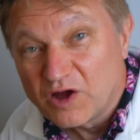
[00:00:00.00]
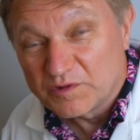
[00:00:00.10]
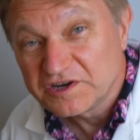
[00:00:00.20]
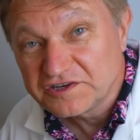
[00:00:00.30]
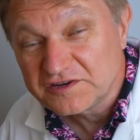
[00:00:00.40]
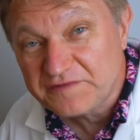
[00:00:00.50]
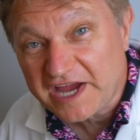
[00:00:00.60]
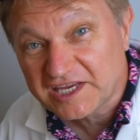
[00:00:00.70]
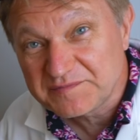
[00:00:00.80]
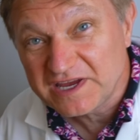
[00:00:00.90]
When you're done
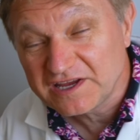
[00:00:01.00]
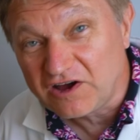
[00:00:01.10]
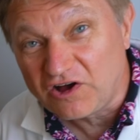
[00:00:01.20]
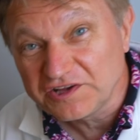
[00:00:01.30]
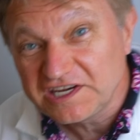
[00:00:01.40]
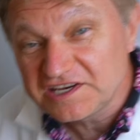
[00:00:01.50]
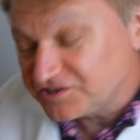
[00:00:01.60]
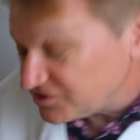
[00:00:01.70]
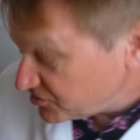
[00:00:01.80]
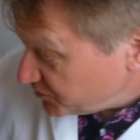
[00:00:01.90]
vacuuming, all you need to
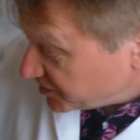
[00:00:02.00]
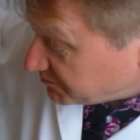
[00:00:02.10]
do is